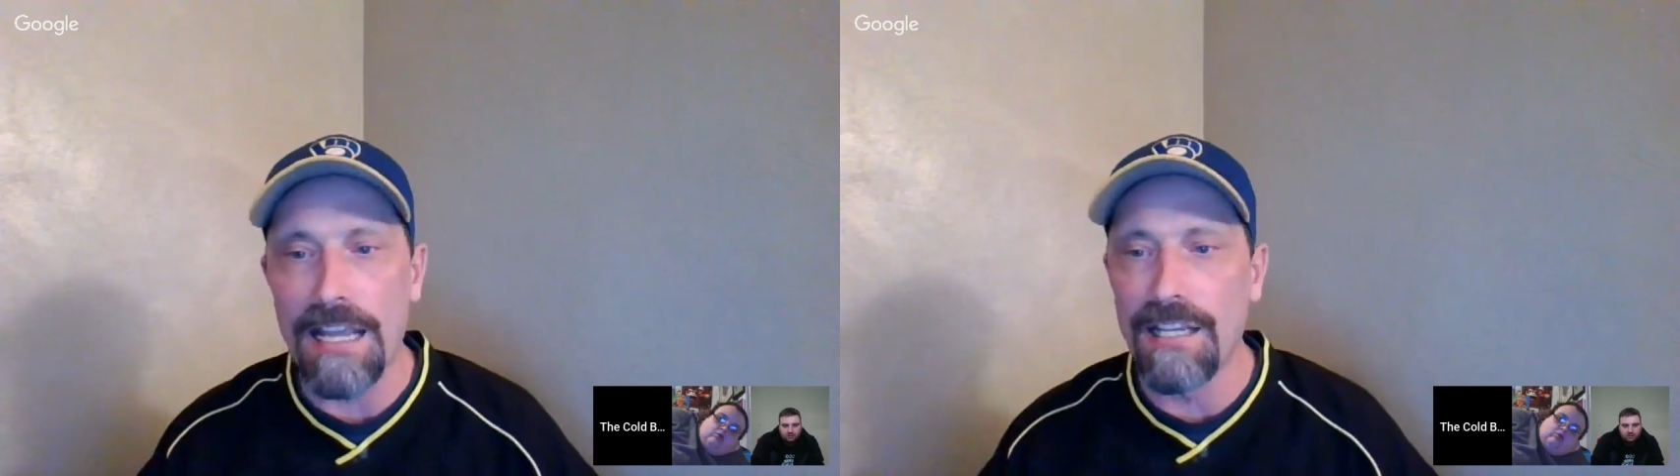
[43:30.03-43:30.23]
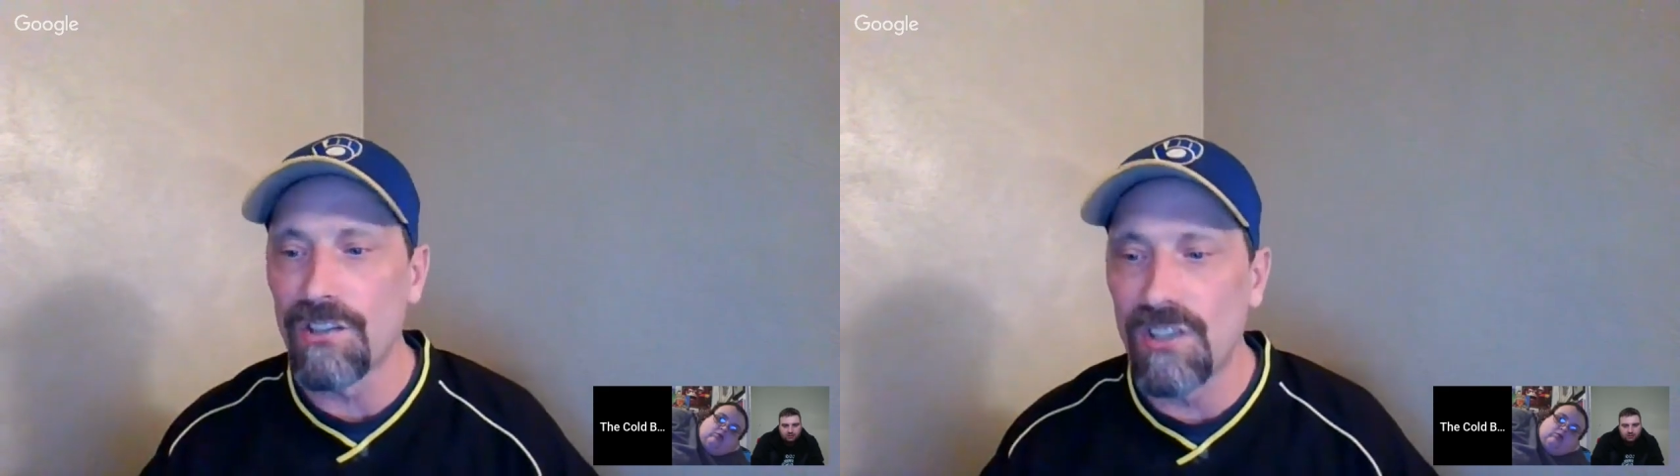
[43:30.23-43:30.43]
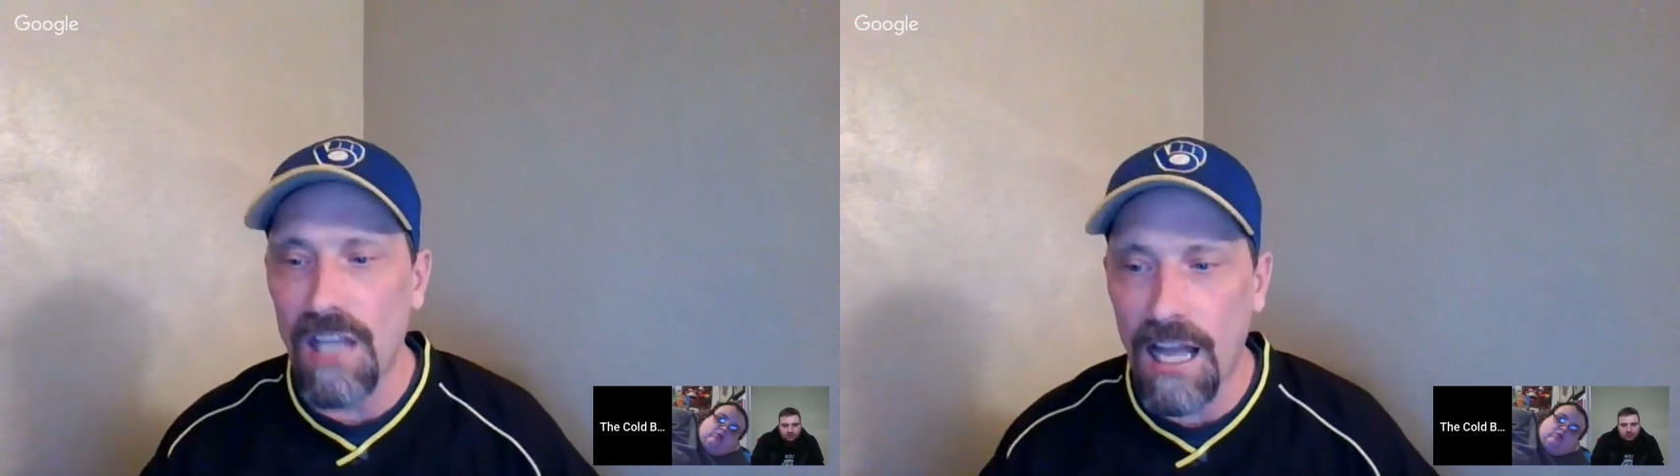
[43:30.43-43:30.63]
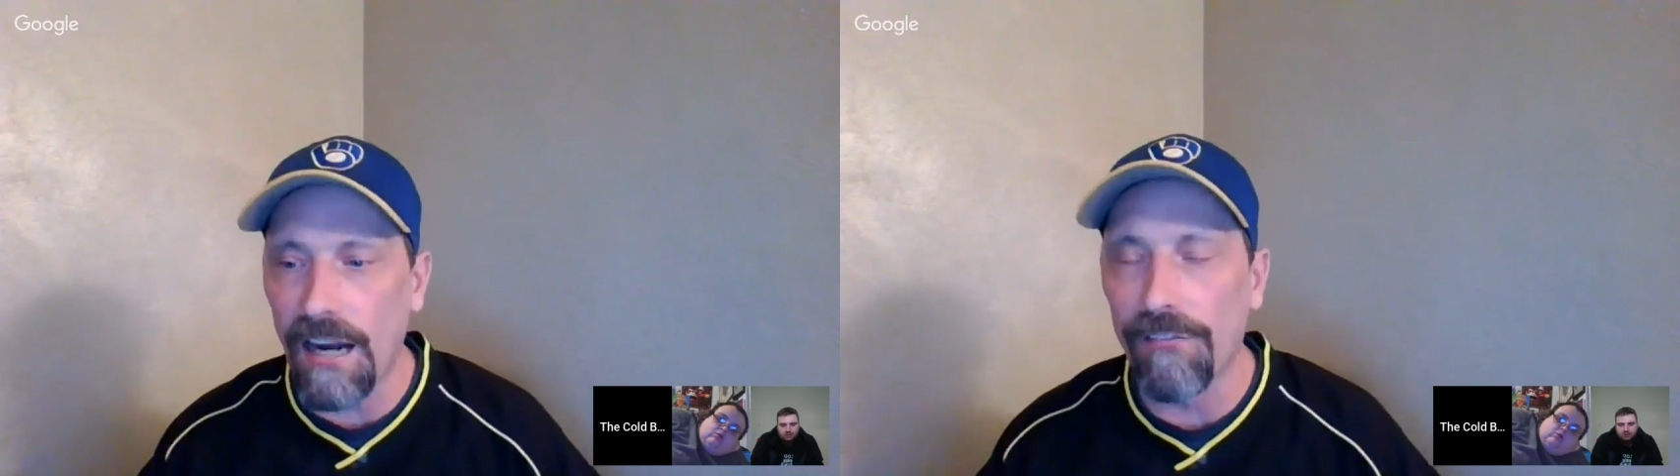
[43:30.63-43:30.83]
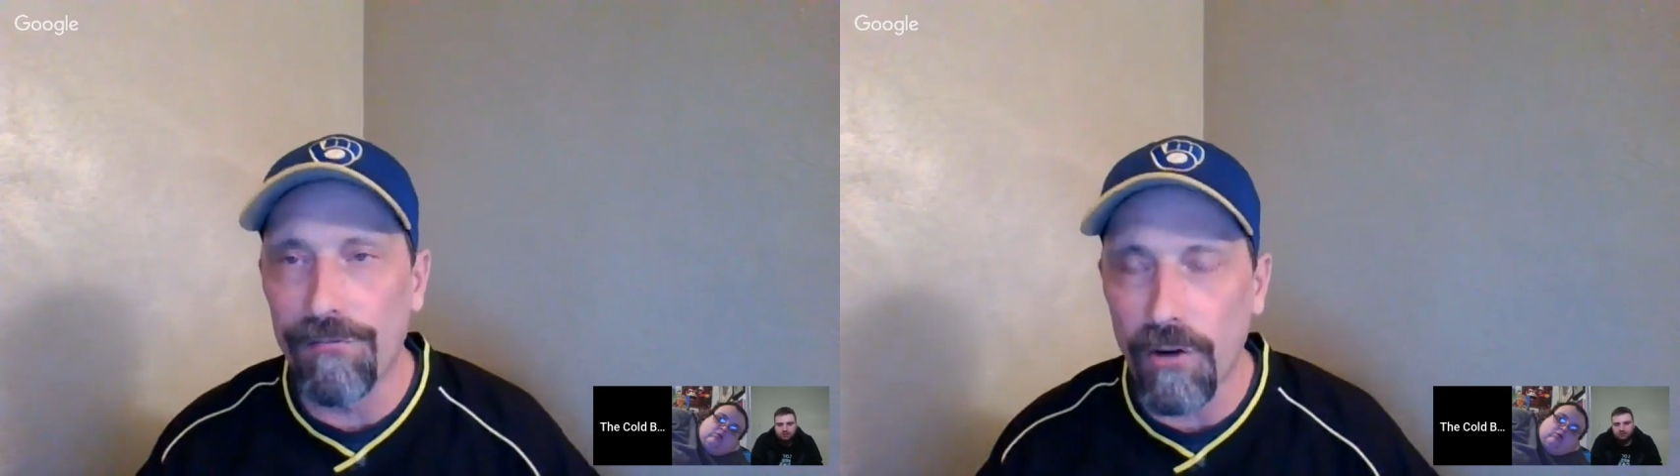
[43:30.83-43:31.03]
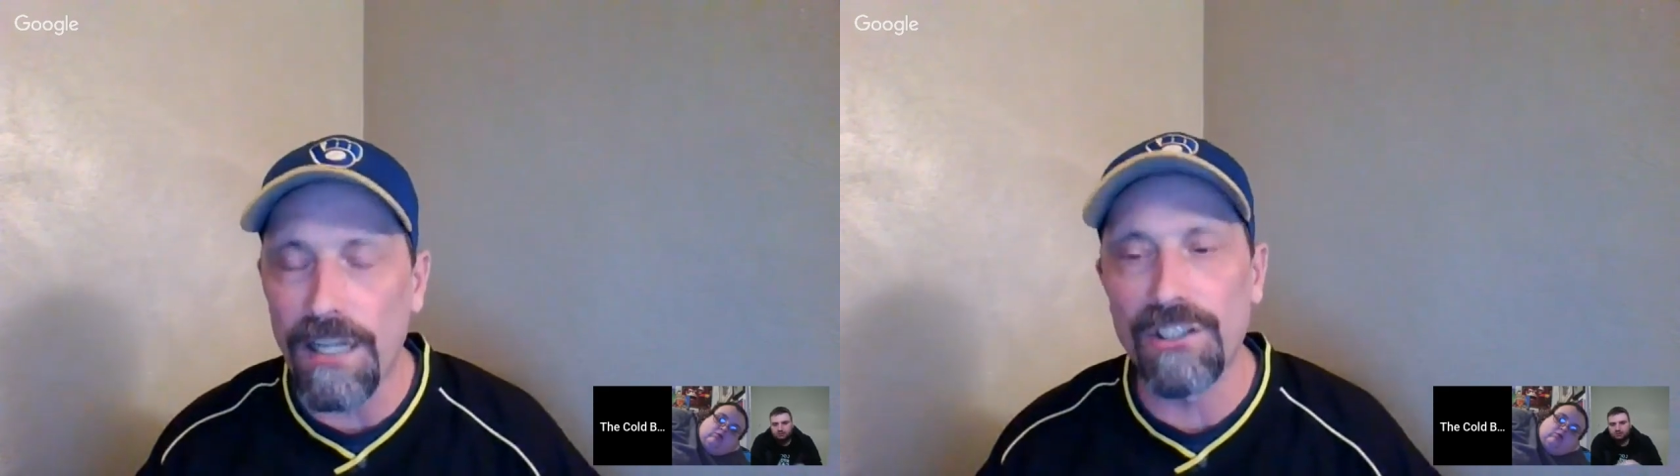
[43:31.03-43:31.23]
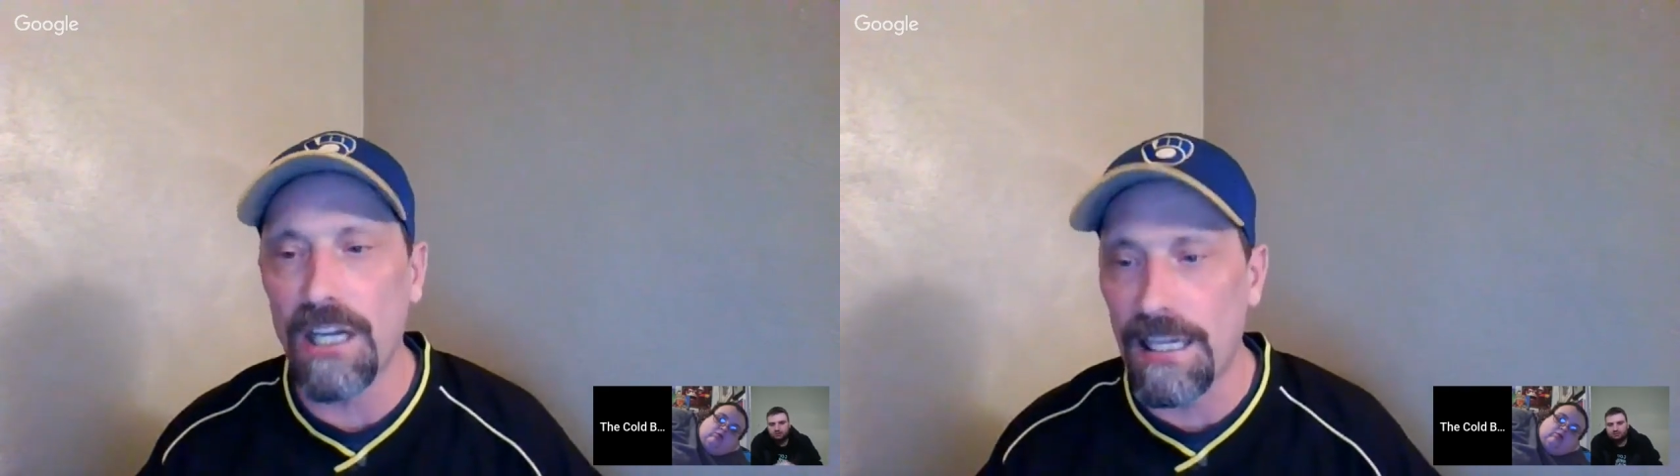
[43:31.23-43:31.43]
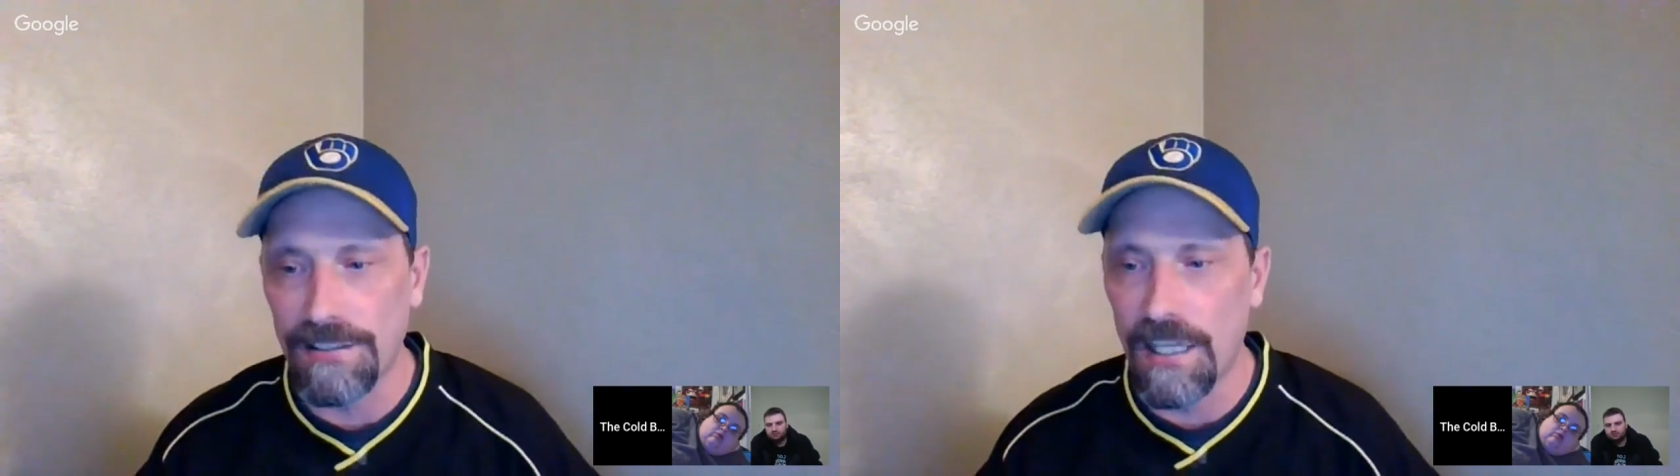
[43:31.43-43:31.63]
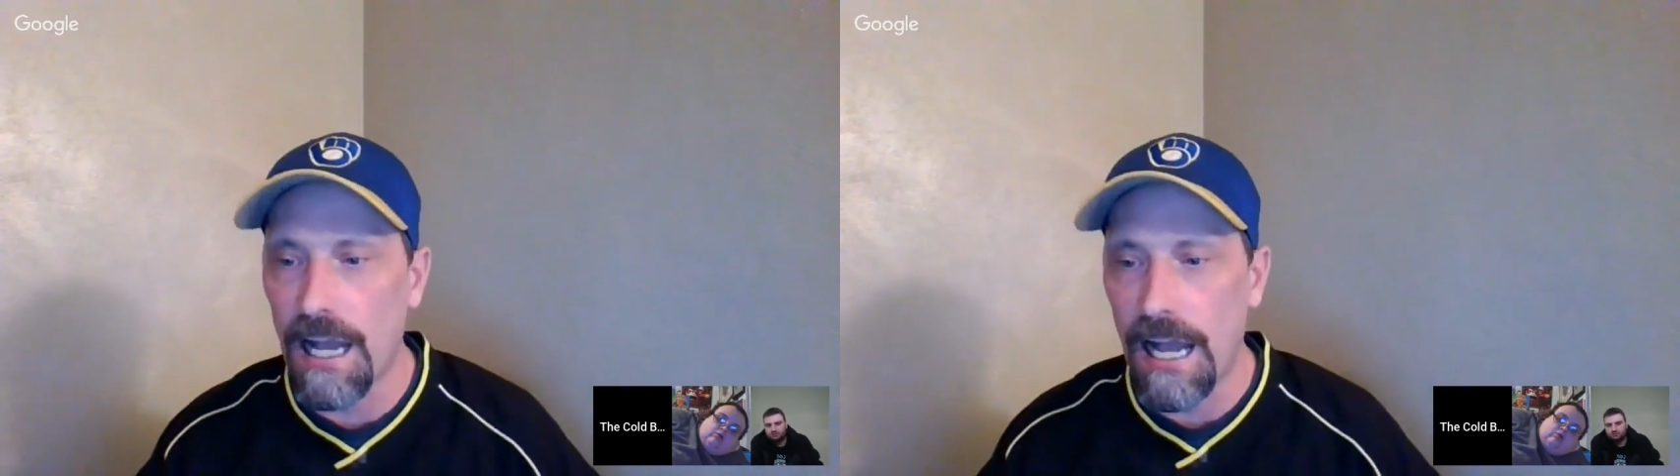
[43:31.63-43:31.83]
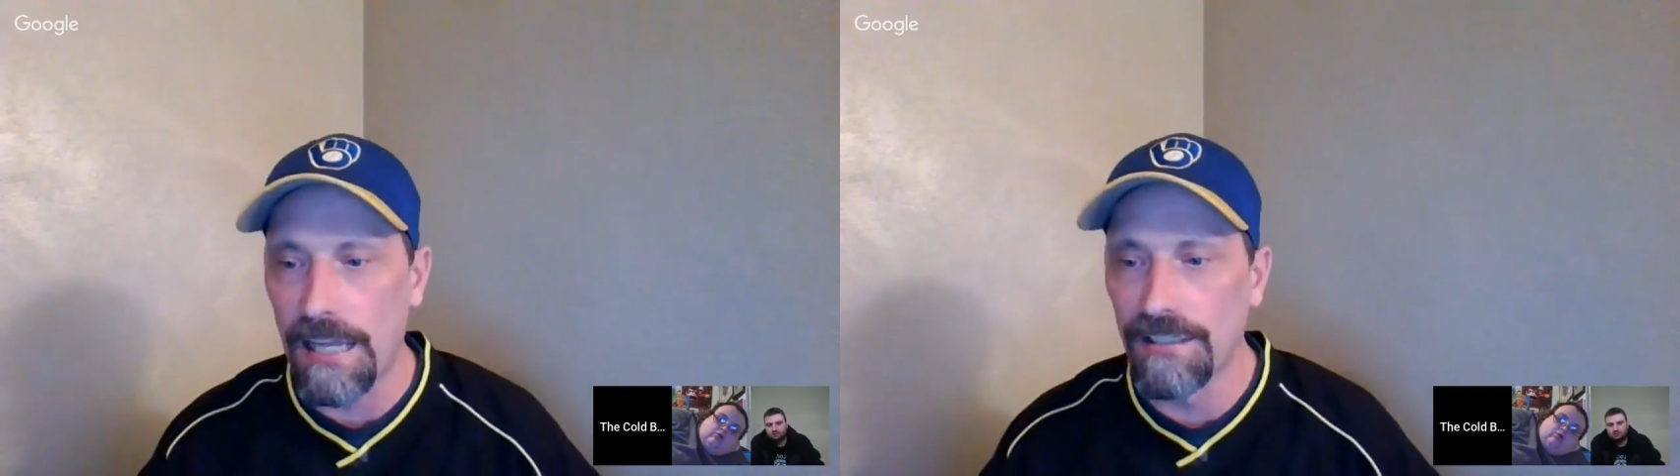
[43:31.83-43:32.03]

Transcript: He's not a franchise guy.